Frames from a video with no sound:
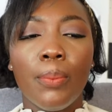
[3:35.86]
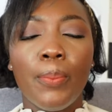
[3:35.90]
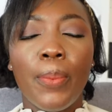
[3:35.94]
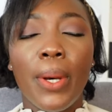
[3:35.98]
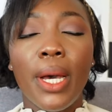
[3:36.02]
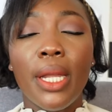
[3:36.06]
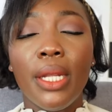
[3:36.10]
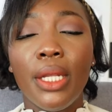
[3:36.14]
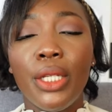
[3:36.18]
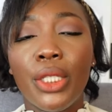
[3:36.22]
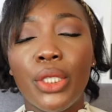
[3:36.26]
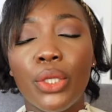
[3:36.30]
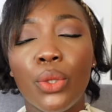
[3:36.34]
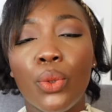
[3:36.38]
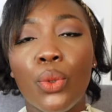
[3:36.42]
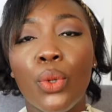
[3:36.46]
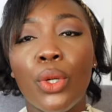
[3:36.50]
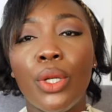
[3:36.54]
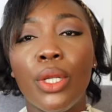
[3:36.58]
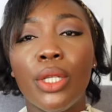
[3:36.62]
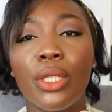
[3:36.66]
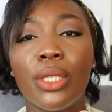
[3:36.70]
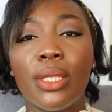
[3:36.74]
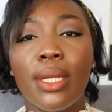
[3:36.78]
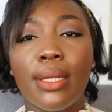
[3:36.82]
punished
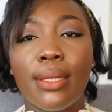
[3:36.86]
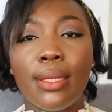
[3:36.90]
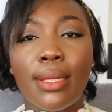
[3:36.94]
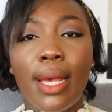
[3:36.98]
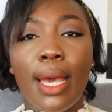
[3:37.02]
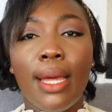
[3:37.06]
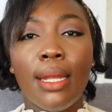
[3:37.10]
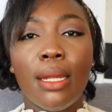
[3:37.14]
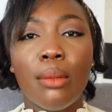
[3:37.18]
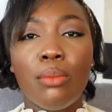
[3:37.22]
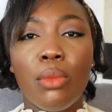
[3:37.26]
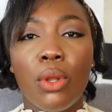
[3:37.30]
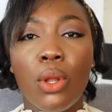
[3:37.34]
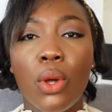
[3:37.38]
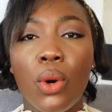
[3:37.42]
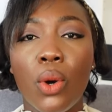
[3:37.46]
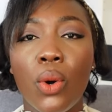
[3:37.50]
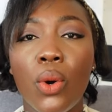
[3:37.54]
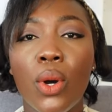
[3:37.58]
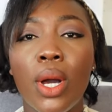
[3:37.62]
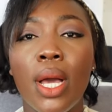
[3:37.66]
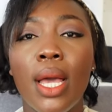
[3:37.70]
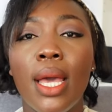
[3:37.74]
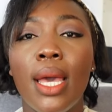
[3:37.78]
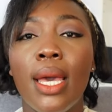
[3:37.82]
according to the asylum
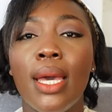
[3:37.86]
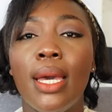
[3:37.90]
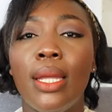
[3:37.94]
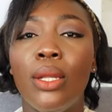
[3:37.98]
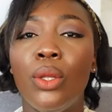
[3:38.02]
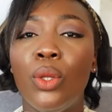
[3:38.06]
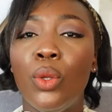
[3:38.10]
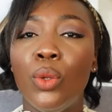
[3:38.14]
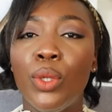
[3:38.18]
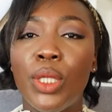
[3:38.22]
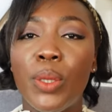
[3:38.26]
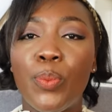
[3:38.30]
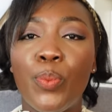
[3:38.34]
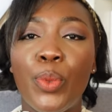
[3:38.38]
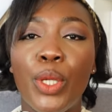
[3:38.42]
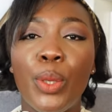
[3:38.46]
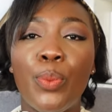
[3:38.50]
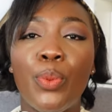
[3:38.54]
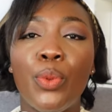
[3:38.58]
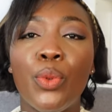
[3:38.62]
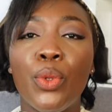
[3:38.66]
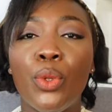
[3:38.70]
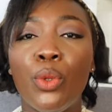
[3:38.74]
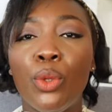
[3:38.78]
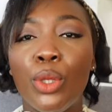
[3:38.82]
law, those
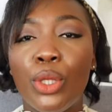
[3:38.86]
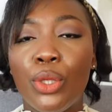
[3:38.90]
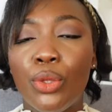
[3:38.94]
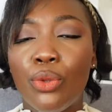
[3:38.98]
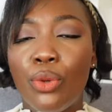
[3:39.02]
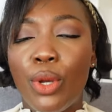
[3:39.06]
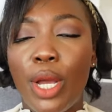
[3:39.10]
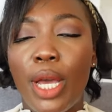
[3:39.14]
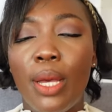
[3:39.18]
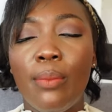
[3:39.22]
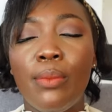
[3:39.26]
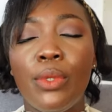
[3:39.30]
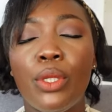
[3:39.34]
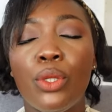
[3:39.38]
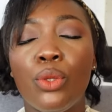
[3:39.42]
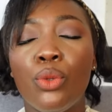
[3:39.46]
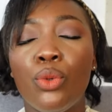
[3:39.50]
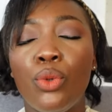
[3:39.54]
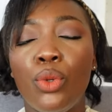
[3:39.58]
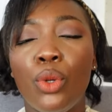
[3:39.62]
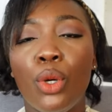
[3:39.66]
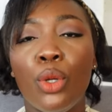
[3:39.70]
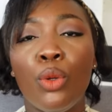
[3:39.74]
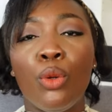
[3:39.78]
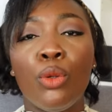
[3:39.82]
people, those crimes do
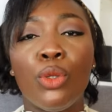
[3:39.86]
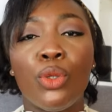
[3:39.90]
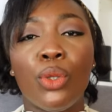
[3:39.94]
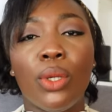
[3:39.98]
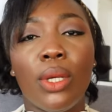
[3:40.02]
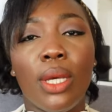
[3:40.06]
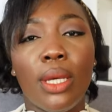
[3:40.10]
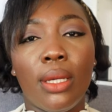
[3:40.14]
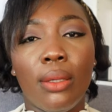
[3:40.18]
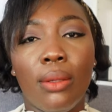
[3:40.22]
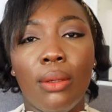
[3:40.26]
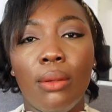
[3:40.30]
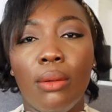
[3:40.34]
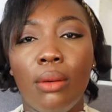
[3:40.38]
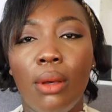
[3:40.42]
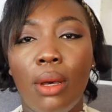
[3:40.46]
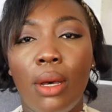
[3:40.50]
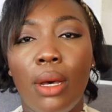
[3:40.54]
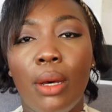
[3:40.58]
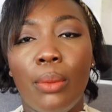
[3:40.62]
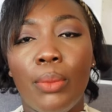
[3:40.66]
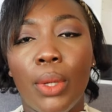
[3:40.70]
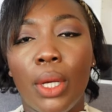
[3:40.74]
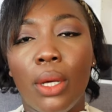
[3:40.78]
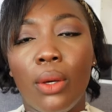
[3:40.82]
not also
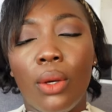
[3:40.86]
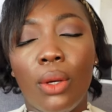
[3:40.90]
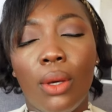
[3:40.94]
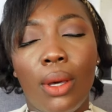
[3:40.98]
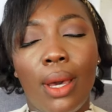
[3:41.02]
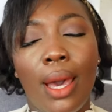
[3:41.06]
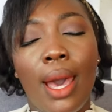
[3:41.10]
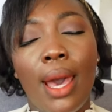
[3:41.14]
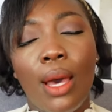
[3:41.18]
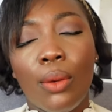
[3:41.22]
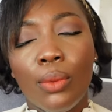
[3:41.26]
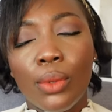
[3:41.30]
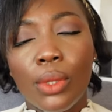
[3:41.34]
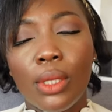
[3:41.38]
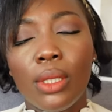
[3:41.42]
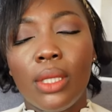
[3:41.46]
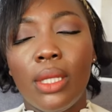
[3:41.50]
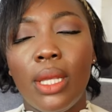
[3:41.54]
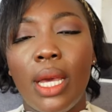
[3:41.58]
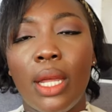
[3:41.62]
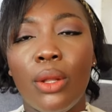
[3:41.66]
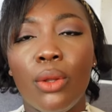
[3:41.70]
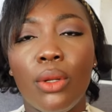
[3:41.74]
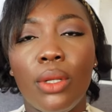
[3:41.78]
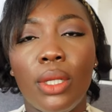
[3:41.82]
count.
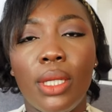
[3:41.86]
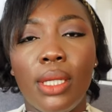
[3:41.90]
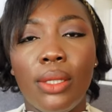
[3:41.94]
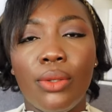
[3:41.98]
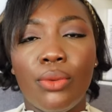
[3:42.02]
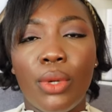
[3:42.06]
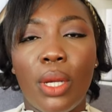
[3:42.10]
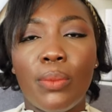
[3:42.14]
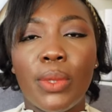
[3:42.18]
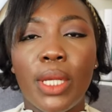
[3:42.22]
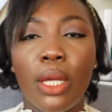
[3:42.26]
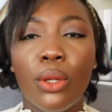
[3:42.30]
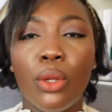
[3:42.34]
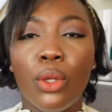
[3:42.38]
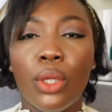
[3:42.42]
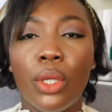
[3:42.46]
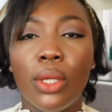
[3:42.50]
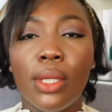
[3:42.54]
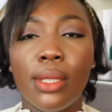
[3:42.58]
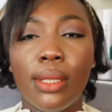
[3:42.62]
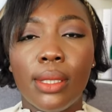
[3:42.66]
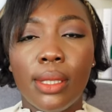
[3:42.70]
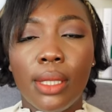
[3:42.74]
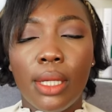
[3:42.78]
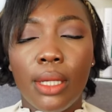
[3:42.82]
These crimes are not
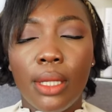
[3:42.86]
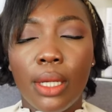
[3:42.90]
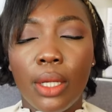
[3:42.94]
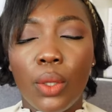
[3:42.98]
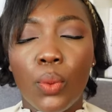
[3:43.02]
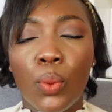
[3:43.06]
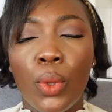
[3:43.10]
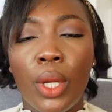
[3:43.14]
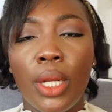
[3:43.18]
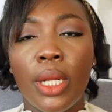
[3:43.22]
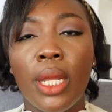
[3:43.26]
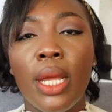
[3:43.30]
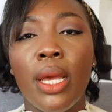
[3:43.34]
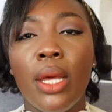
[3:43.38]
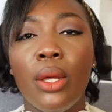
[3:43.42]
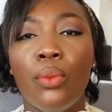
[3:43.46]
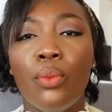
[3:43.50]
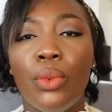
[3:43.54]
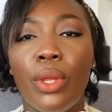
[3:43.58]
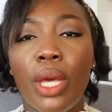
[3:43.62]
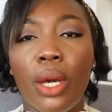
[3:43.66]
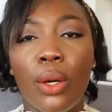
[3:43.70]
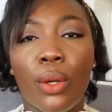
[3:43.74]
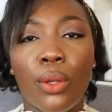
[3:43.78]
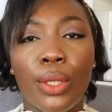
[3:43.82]
considered when
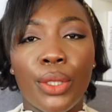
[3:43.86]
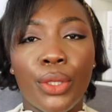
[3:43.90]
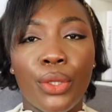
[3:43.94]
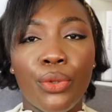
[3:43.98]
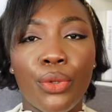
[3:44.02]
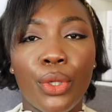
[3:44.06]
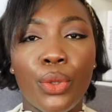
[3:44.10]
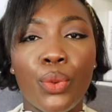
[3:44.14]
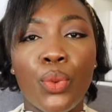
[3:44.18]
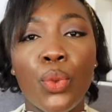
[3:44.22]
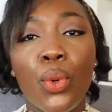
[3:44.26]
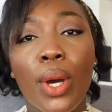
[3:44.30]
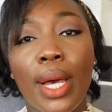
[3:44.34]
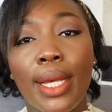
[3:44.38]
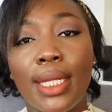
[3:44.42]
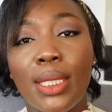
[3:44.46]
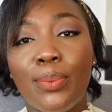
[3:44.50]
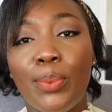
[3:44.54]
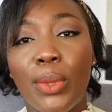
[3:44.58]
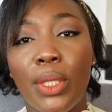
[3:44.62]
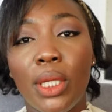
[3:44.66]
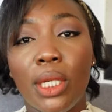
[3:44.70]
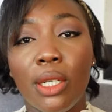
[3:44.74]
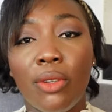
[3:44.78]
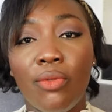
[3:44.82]
they are considering who has
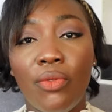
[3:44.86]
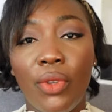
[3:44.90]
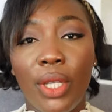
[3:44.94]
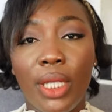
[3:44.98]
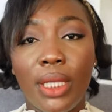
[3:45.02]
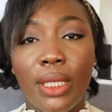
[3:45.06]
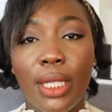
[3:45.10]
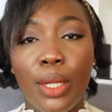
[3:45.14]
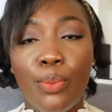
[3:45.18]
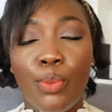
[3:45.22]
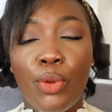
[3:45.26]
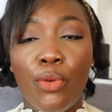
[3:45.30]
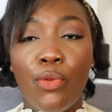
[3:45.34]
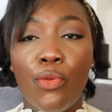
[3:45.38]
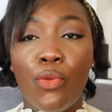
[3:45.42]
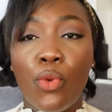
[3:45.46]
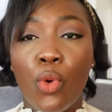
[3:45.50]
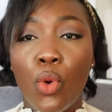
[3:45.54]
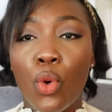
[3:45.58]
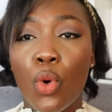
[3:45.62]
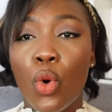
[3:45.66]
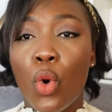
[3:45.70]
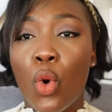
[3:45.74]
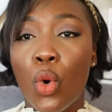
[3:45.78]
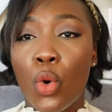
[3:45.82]
been convicted
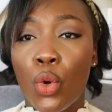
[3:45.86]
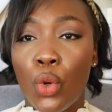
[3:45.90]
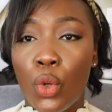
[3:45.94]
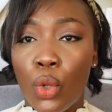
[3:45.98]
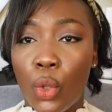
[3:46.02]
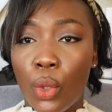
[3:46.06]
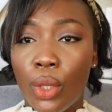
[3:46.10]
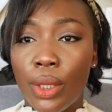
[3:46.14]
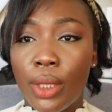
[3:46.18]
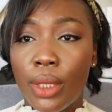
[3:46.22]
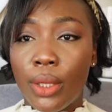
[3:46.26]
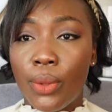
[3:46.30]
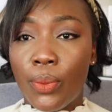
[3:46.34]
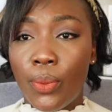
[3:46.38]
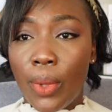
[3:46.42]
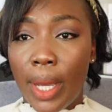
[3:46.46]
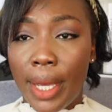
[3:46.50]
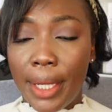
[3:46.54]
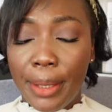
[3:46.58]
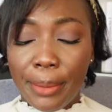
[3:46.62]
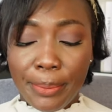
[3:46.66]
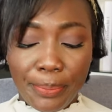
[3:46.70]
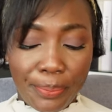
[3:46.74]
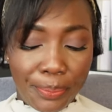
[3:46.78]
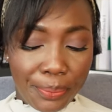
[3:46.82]
before or not,
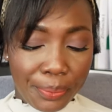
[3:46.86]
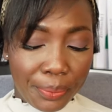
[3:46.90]
right?